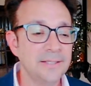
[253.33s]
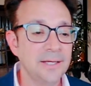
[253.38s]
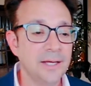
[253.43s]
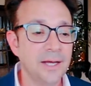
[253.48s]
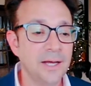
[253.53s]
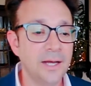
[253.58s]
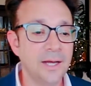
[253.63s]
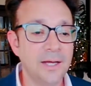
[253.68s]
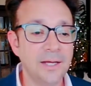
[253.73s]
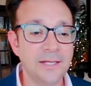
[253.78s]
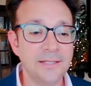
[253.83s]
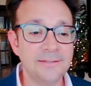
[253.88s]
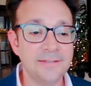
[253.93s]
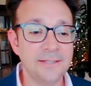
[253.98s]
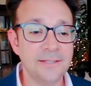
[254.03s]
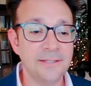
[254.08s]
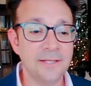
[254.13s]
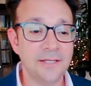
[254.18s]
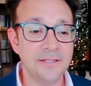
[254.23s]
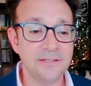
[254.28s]

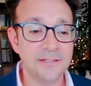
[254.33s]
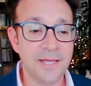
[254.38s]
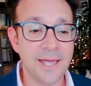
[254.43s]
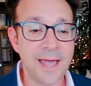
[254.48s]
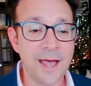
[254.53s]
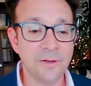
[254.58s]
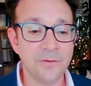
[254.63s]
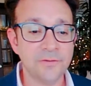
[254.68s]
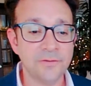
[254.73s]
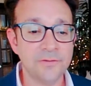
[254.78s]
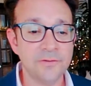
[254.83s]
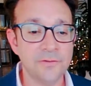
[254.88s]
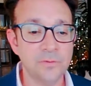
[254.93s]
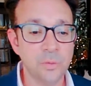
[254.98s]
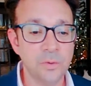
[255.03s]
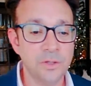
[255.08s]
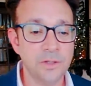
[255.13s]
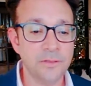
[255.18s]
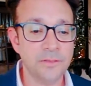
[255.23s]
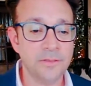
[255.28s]
It's a house
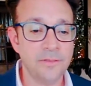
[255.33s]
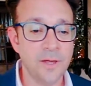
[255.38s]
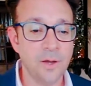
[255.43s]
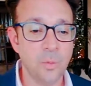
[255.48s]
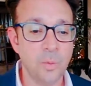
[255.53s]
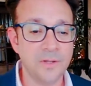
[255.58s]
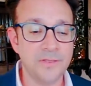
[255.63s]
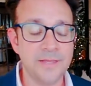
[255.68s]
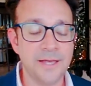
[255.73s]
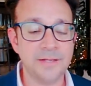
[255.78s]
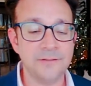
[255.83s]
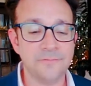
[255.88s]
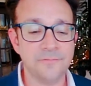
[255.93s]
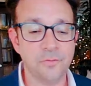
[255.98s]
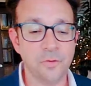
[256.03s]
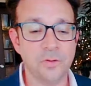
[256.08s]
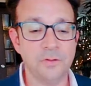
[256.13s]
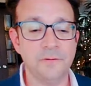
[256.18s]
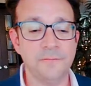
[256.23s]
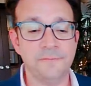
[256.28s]
with
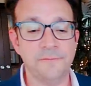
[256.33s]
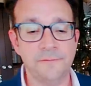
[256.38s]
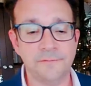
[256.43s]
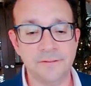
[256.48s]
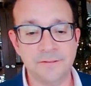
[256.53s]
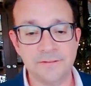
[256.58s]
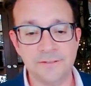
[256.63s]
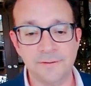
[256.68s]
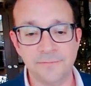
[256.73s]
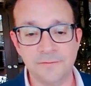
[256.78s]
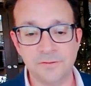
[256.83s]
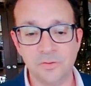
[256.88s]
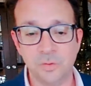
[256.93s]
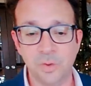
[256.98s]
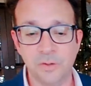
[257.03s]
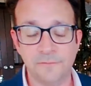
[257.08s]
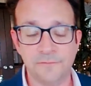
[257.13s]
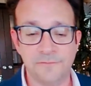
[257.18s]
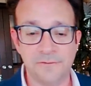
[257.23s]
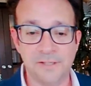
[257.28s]
1,457
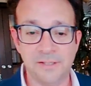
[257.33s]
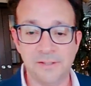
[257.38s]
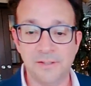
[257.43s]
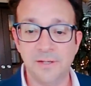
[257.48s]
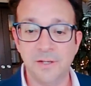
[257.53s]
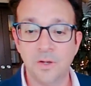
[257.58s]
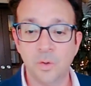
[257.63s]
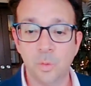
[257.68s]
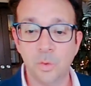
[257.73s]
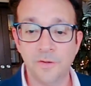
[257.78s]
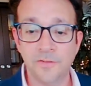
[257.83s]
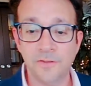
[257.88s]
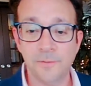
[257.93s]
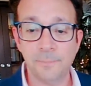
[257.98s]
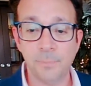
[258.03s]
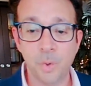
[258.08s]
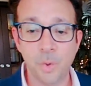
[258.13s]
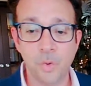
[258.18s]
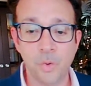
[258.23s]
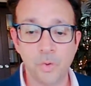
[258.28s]
square feet with a
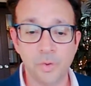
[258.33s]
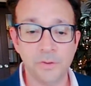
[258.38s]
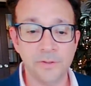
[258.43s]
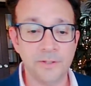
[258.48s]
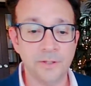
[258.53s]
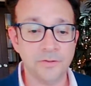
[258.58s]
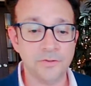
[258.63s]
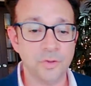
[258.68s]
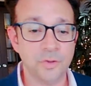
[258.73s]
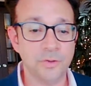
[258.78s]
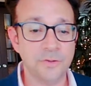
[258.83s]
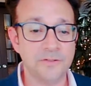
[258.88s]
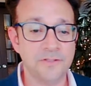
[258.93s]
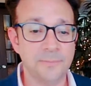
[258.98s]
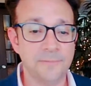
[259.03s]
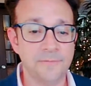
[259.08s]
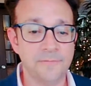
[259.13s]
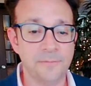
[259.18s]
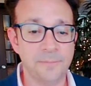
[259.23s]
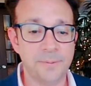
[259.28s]
pool, and I'll show you
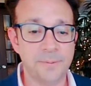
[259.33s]
some of the